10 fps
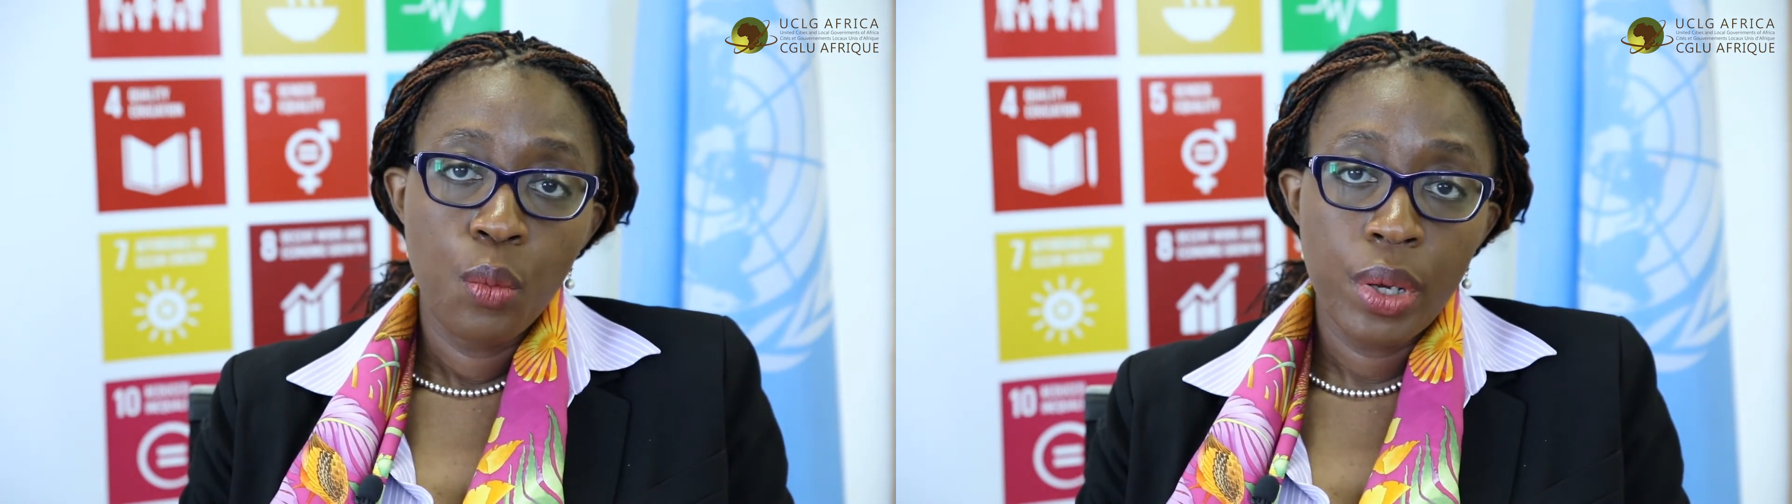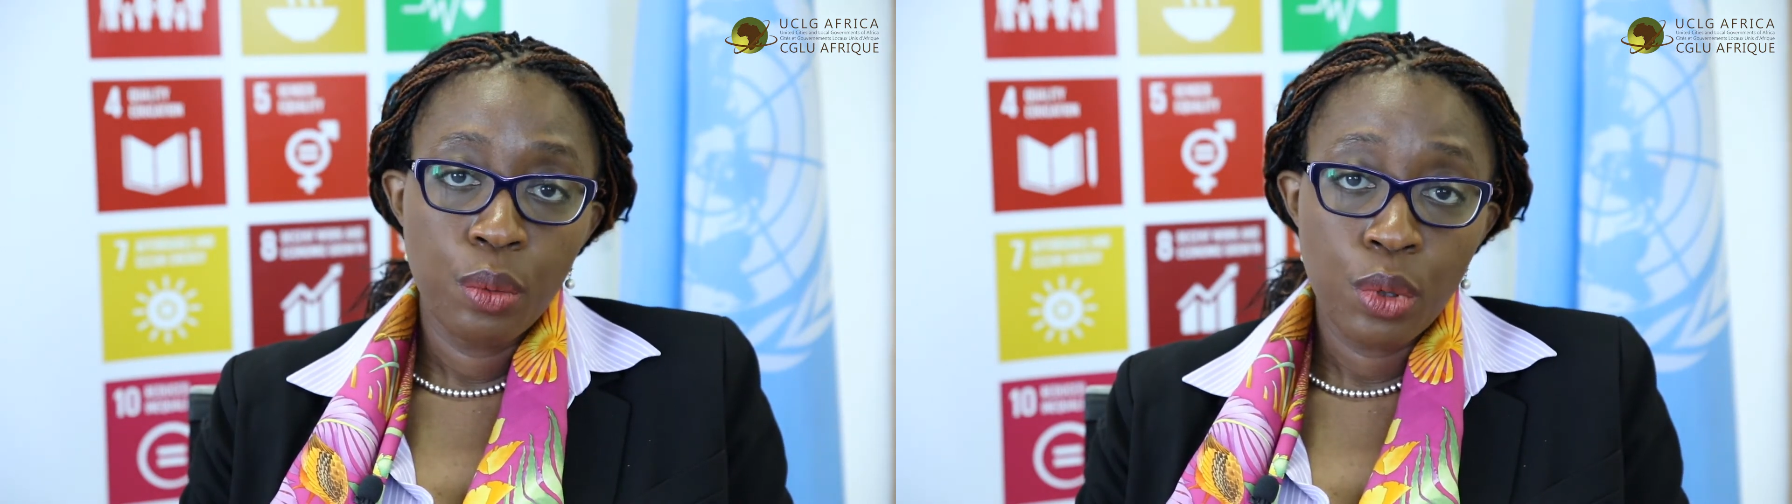
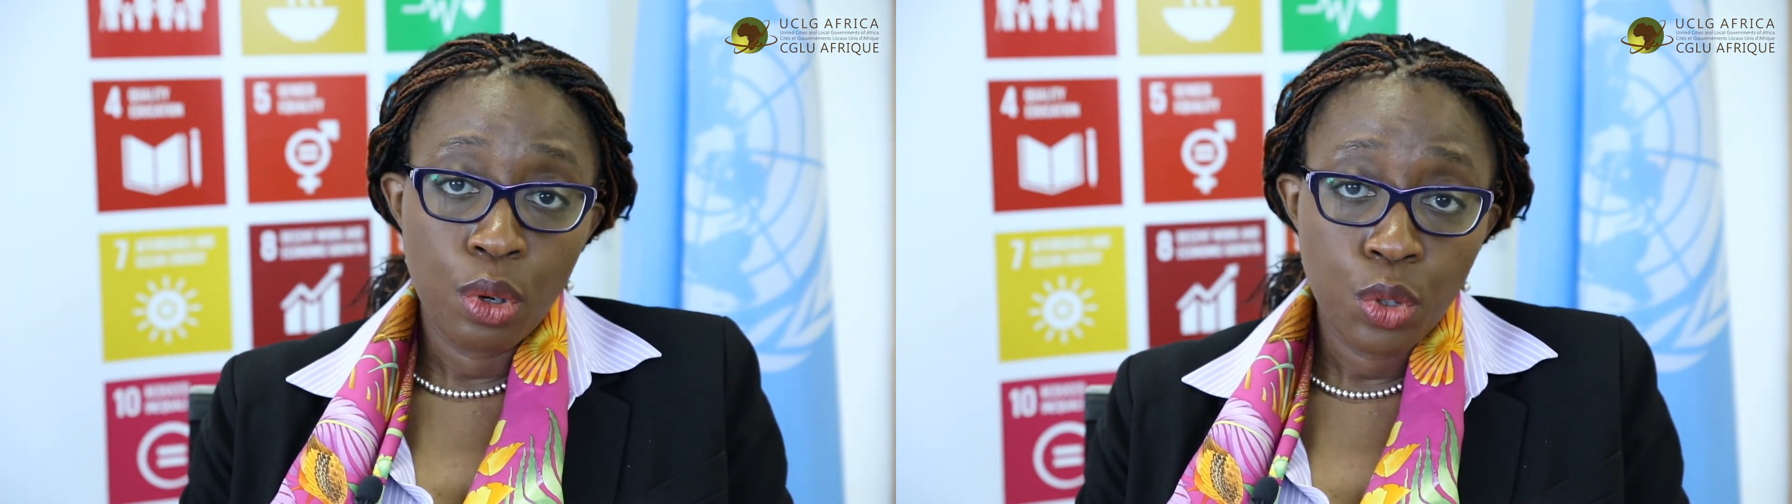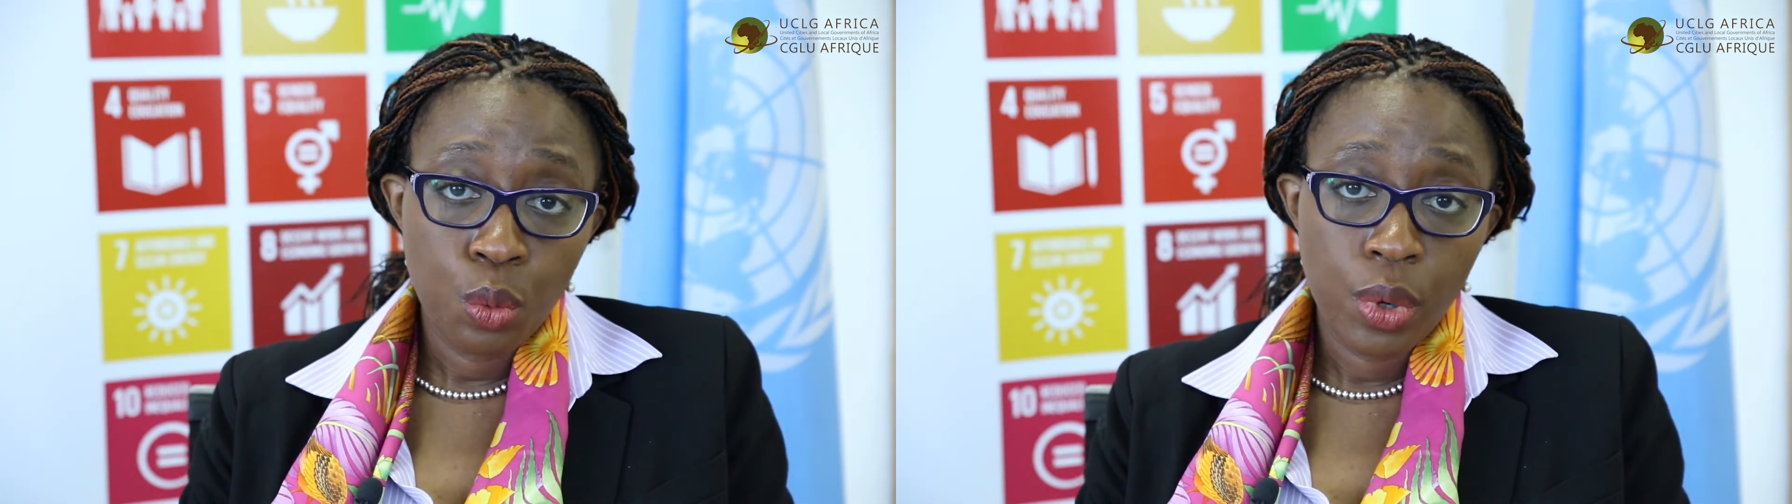We would
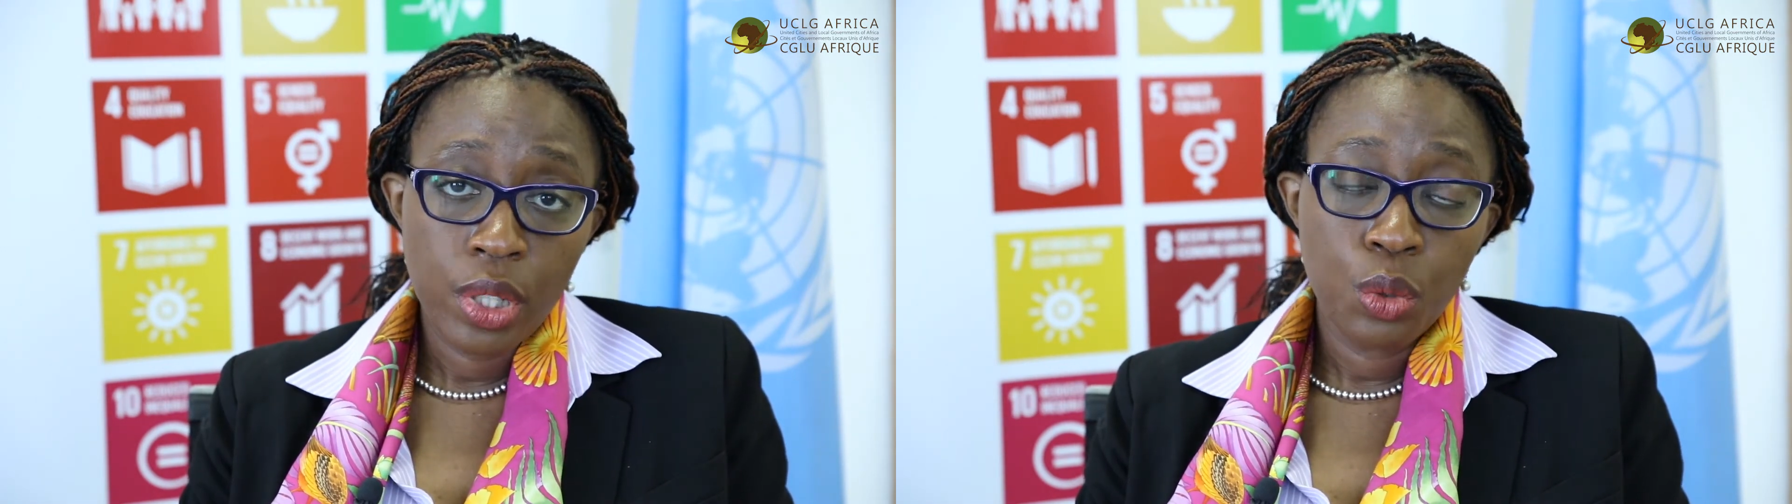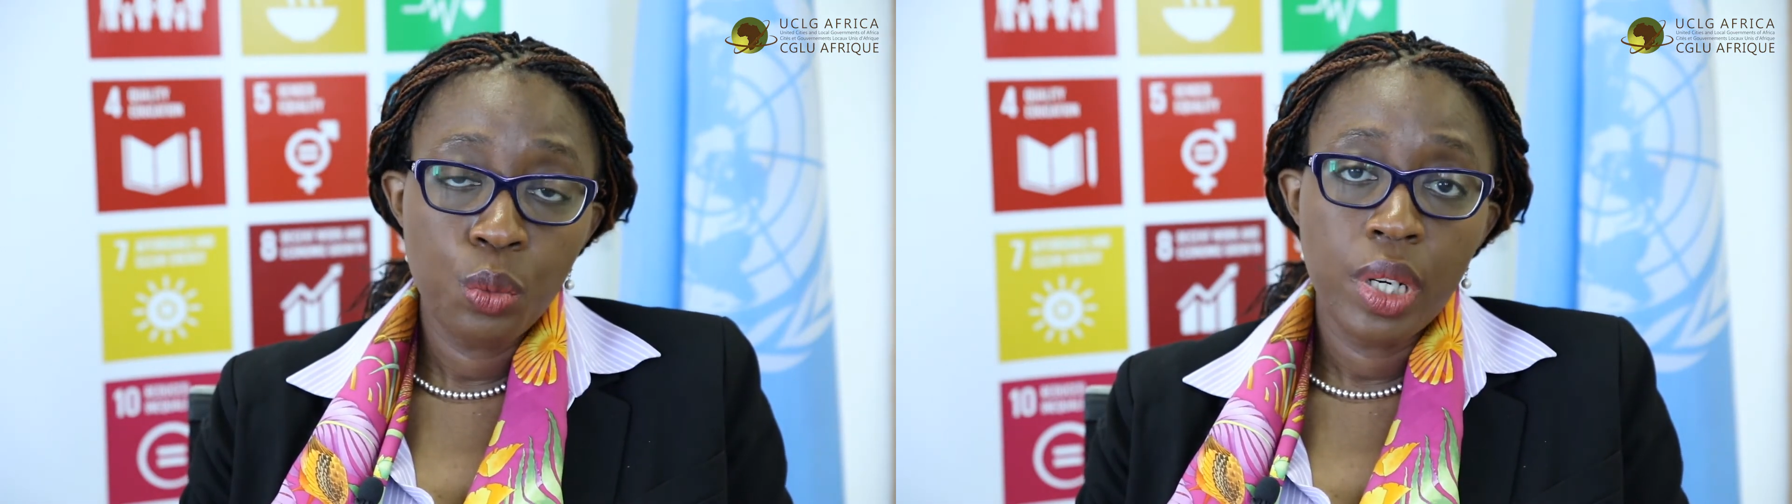also
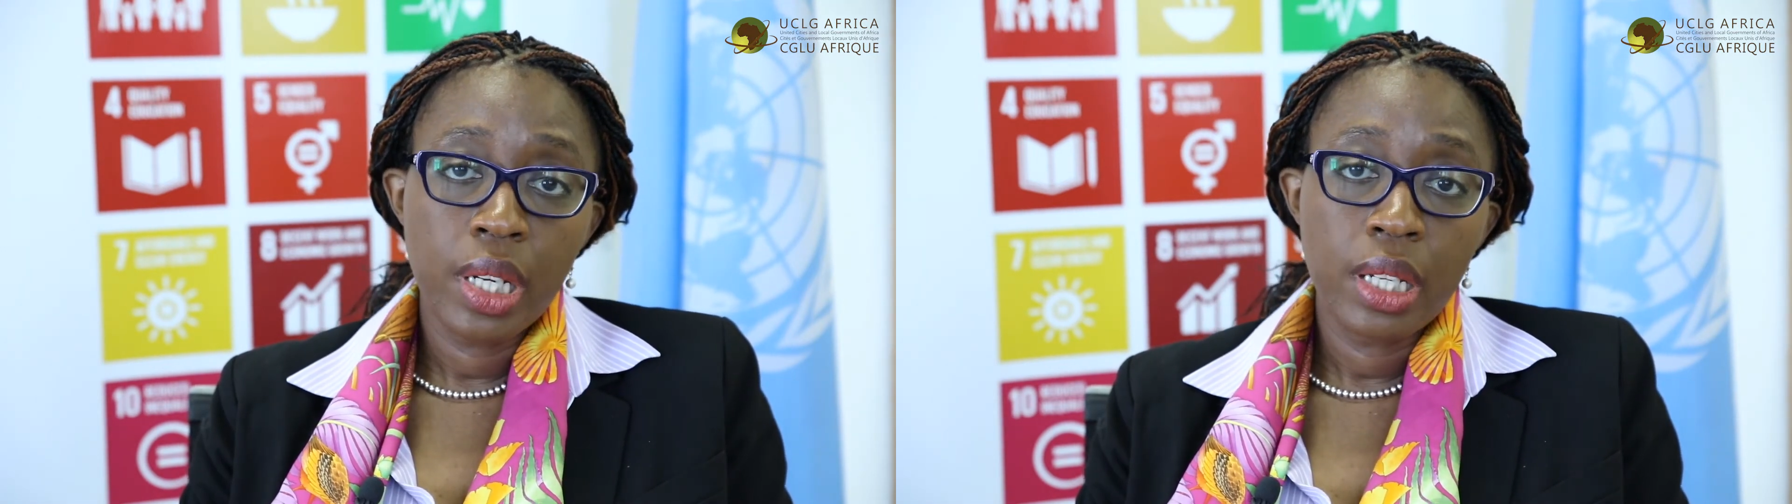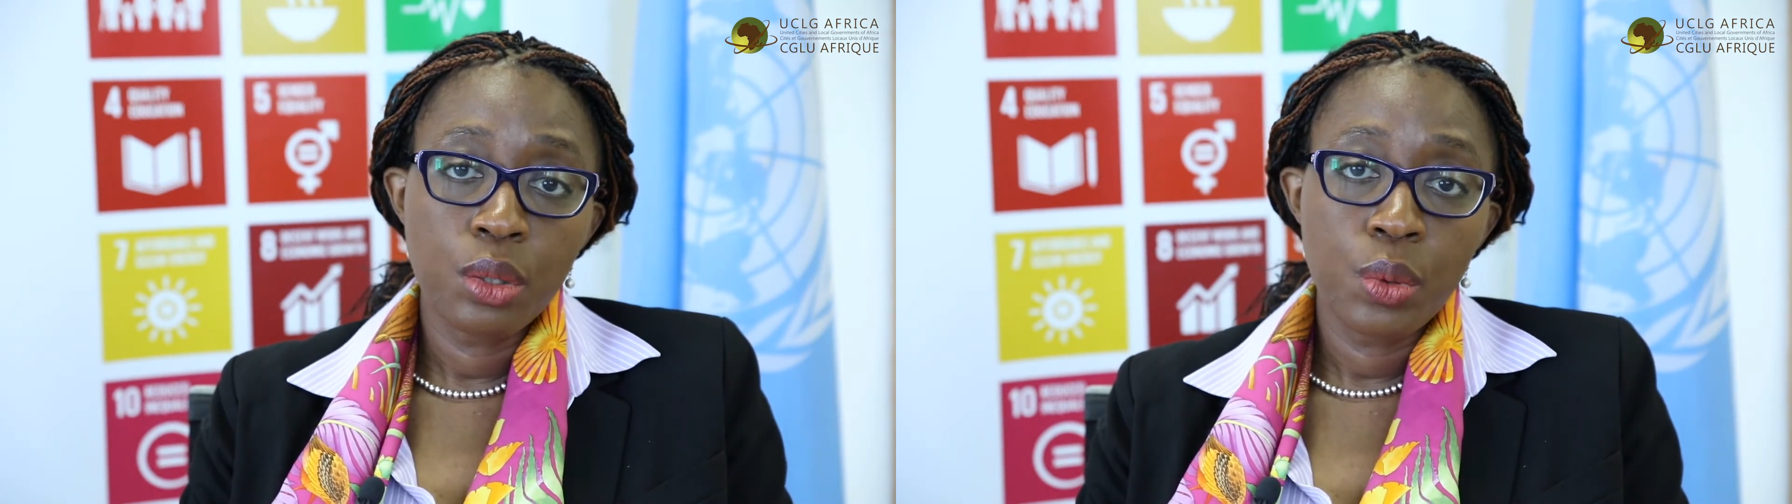want to work